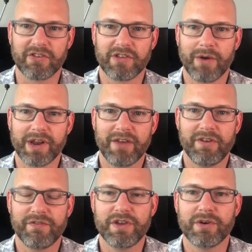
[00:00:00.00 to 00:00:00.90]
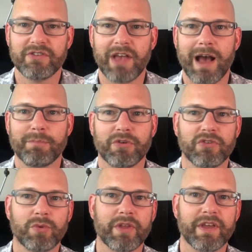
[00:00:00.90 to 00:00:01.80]
So I want to give you a few
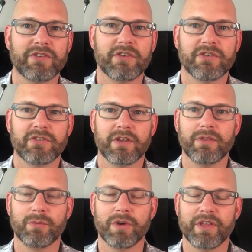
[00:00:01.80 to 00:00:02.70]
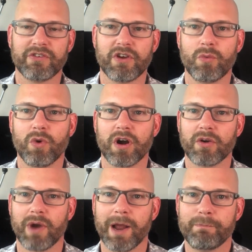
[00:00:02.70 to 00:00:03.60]
examples where this could
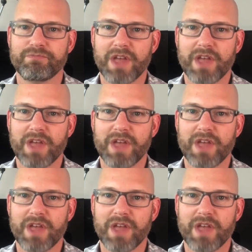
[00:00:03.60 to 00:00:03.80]
work. Right.